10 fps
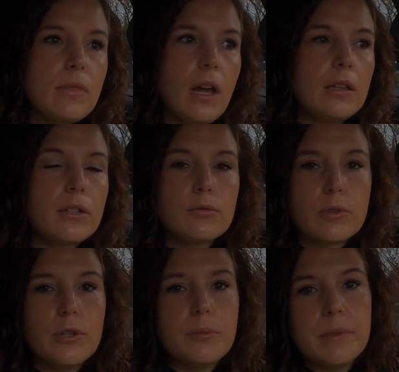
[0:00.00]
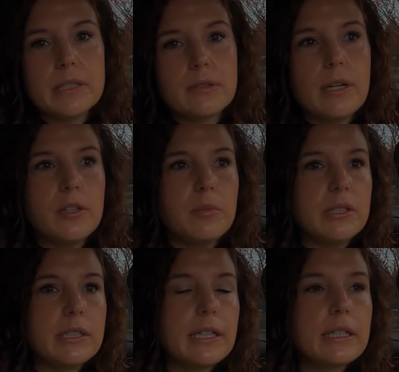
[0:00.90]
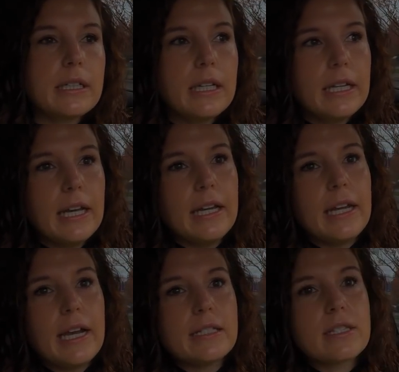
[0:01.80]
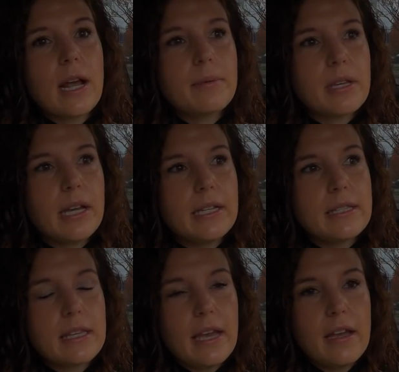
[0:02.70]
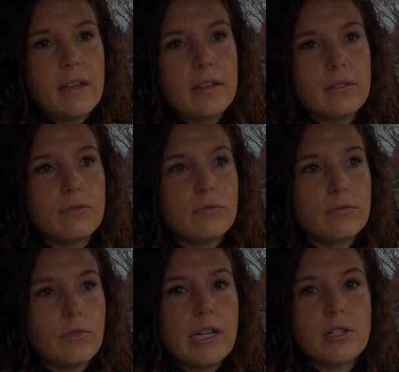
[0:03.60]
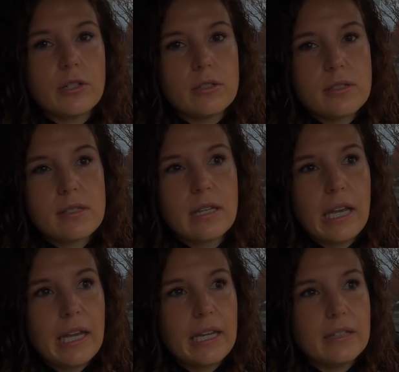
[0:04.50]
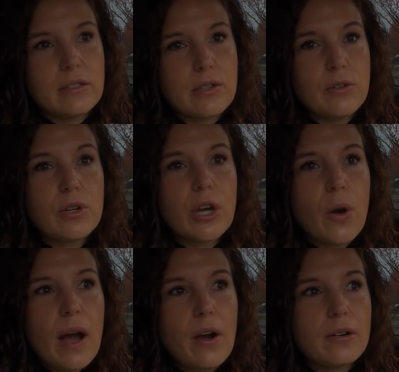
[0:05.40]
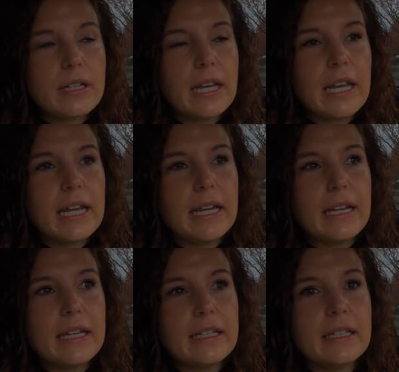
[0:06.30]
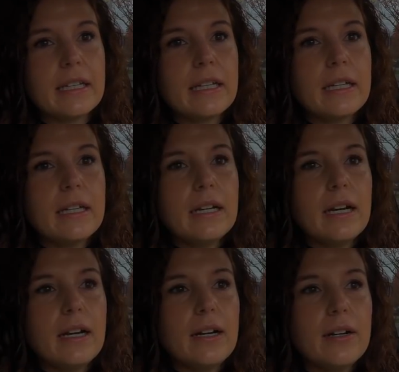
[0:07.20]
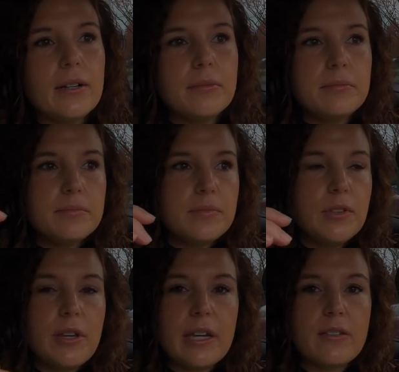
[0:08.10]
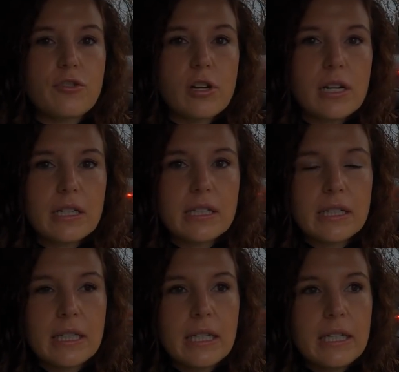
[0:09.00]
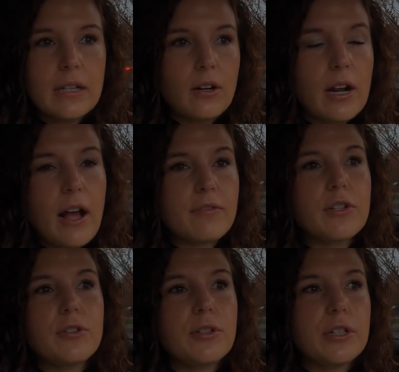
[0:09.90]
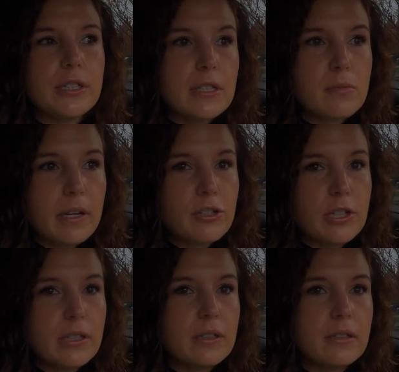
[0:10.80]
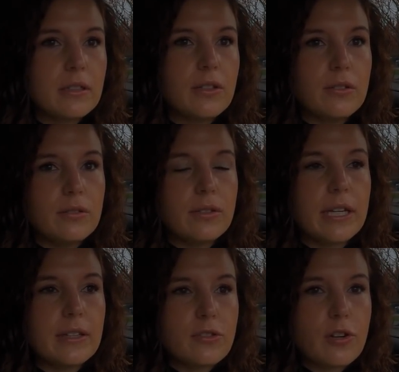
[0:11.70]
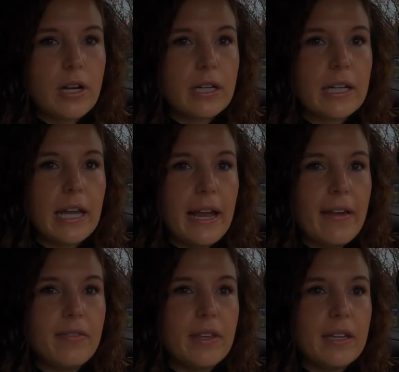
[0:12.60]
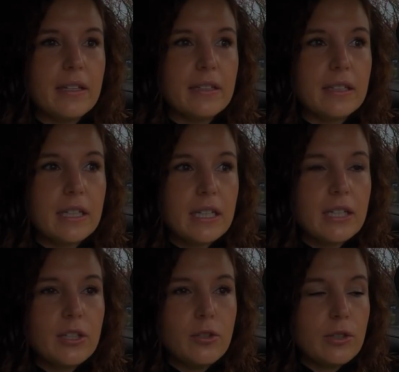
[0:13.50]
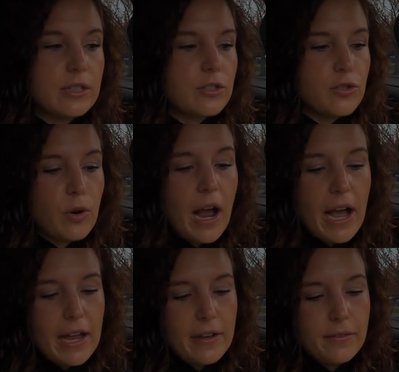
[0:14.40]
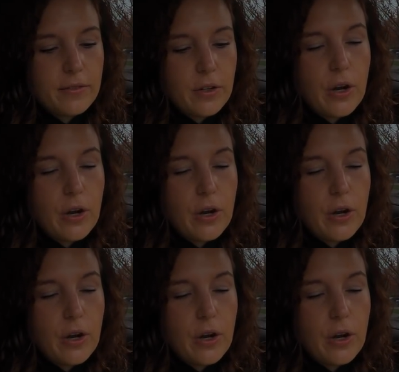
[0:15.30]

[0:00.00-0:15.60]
a little road built around the building, and it had stop signs and right turns. And so you could go out and you get in the truck, or after you do your inspection, you get in the truck, and then you get to drive